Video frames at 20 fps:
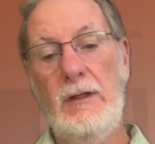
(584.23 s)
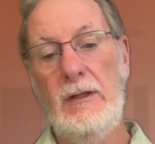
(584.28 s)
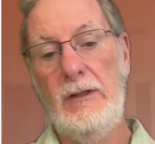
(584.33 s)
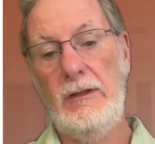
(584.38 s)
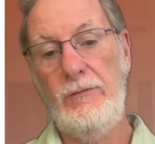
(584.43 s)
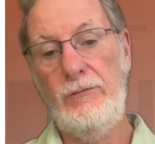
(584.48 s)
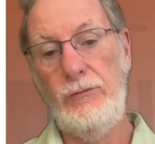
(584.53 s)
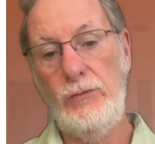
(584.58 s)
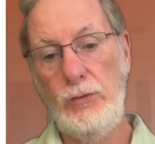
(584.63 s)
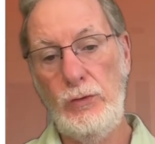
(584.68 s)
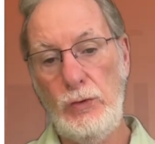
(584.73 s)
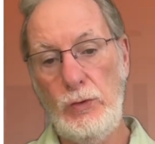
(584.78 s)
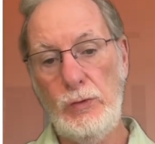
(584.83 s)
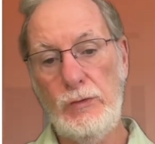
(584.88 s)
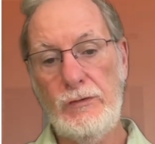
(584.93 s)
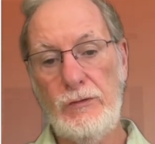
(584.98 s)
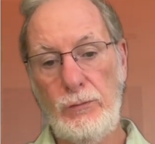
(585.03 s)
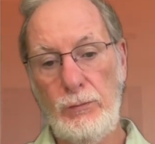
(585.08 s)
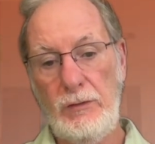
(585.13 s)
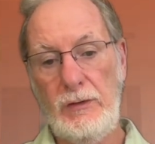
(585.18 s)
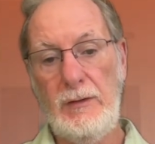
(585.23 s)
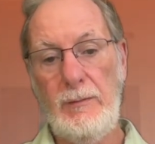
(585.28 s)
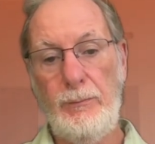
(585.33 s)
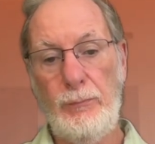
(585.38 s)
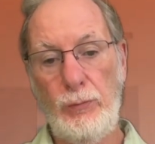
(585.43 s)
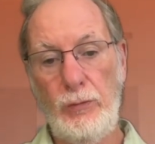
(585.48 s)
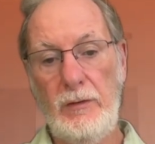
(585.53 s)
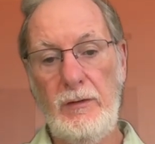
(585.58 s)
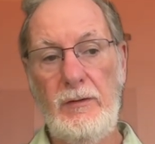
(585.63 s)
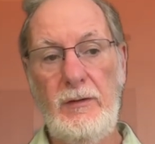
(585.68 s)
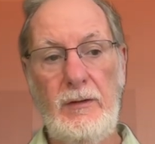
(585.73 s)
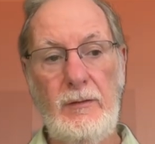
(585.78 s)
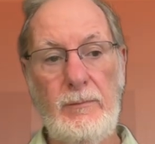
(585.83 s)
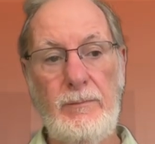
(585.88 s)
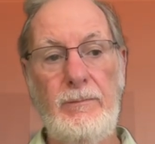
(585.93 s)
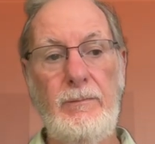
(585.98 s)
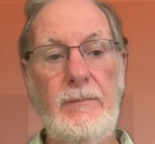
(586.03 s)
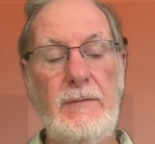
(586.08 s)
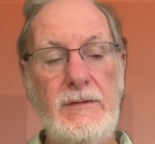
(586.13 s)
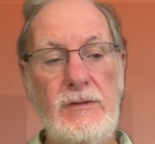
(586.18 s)
If you use 3D printed
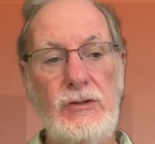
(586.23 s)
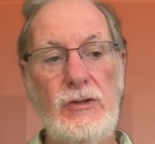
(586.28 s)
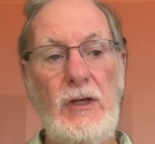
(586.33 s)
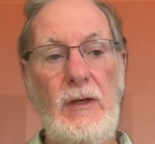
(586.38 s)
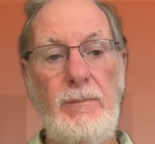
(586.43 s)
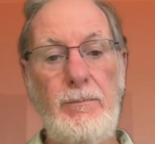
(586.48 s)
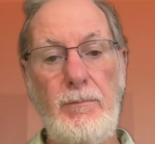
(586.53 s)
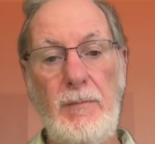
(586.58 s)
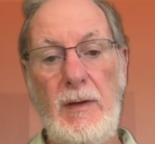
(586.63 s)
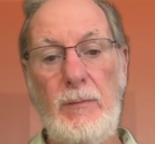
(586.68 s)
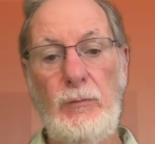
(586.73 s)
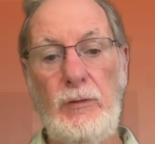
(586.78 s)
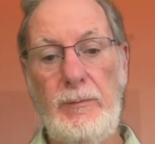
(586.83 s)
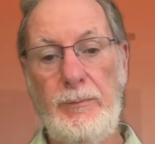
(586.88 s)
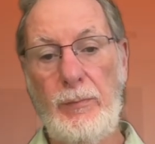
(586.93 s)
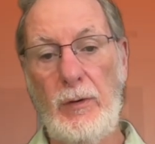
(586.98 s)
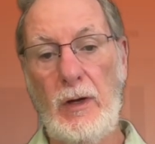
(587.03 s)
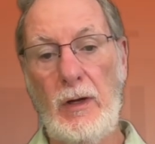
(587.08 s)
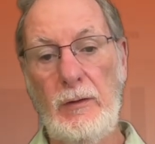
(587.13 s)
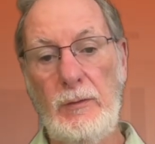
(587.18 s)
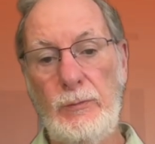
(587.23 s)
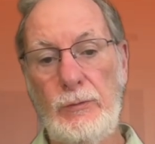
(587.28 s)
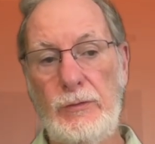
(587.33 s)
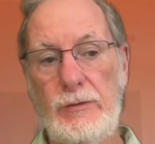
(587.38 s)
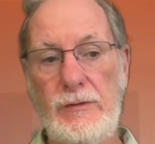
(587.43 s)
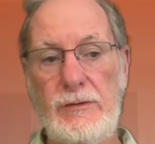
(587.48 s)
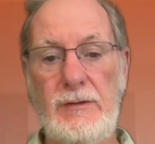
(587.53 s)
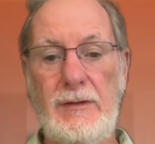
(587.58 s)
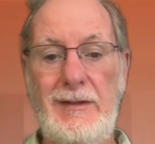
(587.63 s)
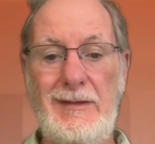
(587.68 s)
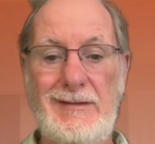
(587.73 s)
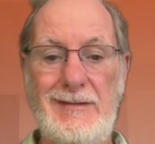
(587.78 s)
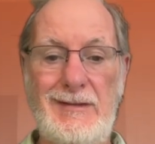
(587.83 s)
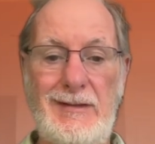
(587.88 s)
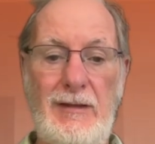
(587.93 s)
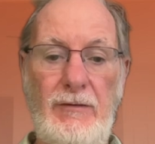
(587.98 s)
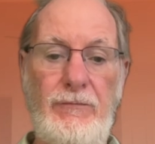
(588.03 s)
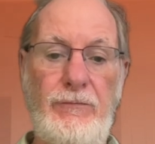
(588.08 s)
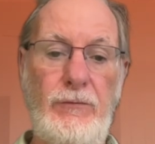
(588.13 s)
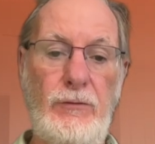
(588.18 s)
shape memory polymers, it's
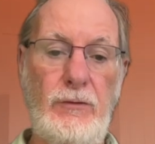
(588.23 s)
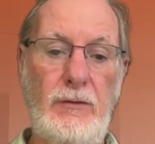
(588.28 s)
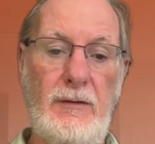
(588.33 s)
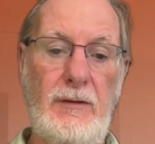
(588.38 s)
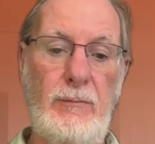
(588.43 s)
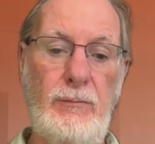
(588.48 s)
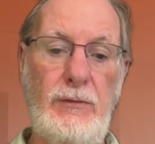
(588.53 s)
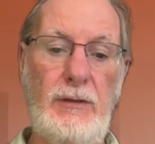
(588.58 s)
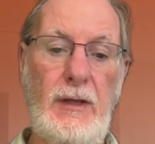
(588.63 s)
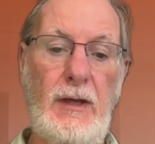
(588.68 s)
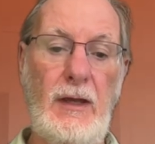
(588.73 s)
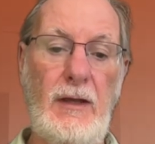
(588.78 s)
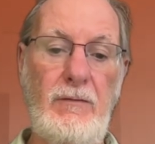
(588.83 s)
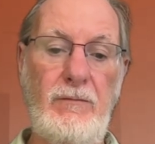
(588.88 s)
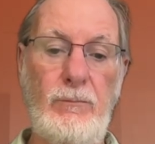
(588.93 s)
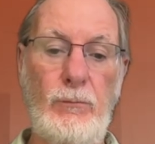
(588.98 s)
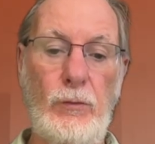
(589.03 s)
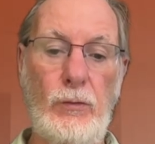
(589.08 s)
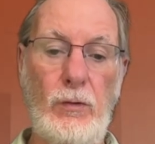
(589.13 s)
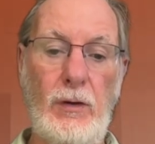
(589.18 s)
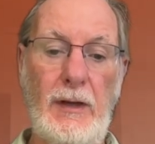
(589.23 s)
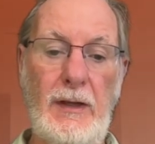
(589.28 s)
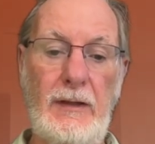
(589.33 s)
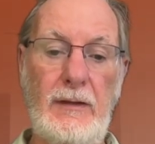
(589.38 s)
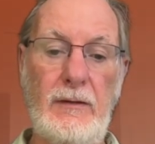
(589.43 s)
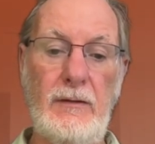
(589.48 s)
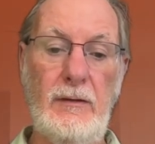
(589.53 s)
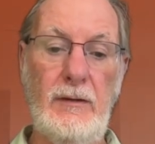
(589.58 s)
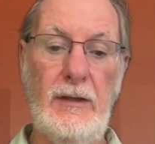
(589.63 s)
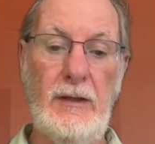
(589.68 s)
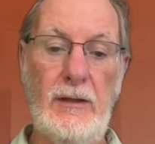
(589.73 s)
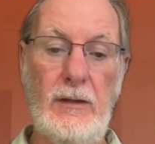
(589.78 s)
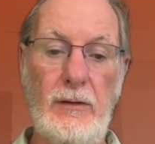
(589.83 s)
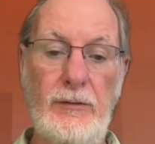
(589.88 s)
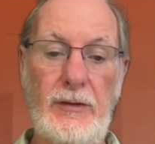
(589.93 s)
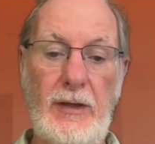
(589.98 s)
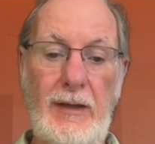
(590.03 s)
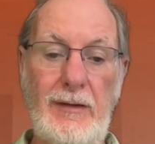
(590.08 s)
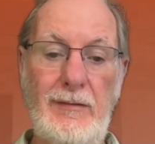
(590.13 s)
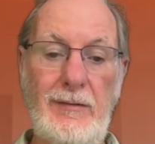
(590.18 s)
different. They behave more like nickel
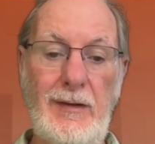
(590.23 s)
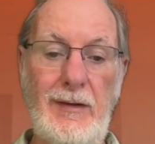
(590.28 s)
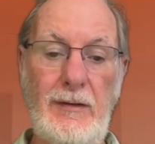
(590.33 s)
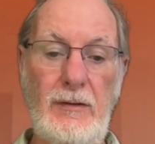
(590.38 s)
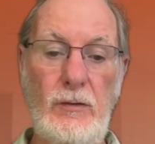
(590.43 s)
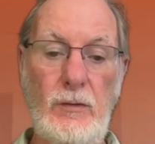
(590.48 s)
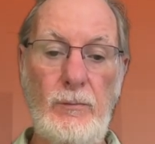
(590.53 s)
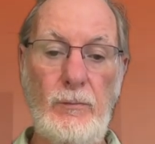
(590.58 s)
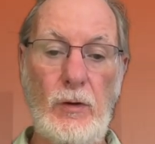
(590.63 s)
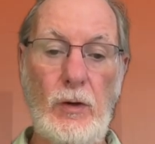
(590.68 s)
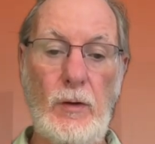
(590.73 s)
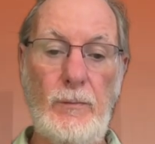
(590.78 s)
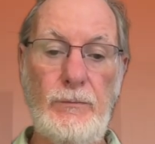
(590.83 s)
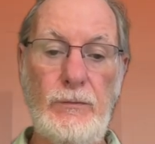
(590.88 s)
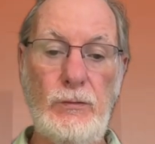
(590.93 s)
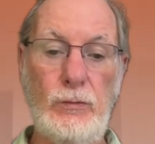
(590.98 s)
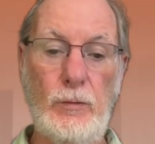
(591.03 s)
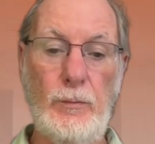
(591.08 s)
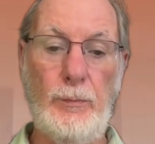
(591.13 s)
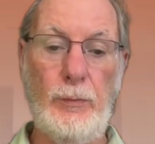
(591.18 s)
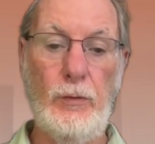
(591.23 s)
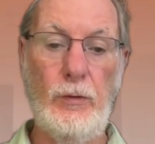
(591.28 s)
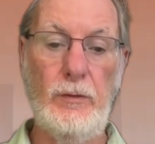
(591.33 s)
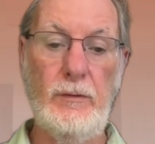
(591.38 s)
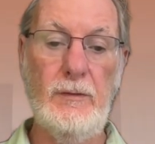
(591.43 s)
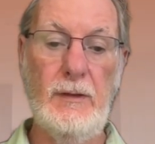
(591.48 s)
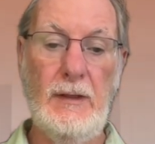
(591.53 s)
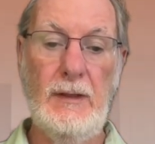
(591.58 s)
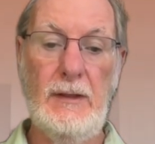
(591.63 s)
titanium up to a point.